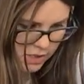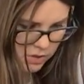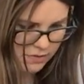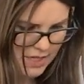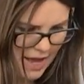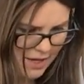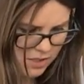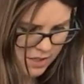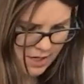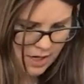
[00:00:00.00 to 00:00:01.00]
sort of tags
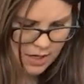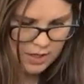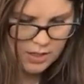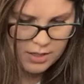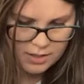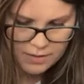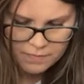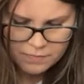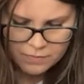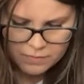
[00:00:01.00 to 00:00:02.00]
on here.
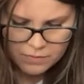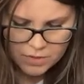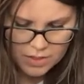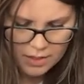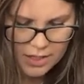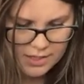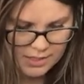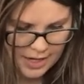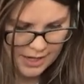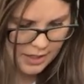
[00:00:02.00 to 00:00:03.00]
There's nothing
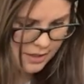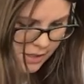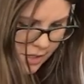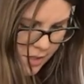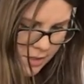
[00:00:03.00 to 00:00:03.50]
inside either.